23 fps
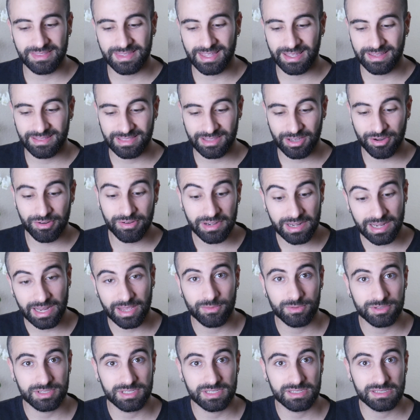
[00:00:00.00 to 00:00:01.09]
that learning
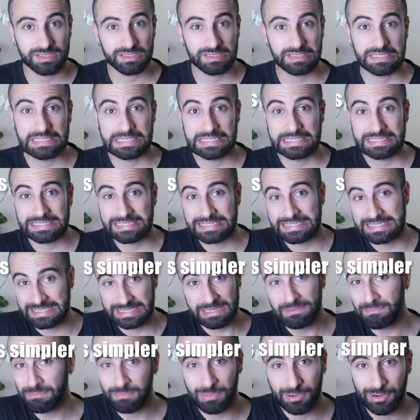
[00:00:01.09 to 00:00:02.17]
languages is
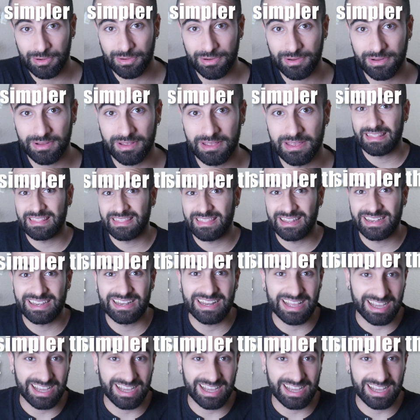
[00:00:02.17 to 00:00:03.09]
simpler than it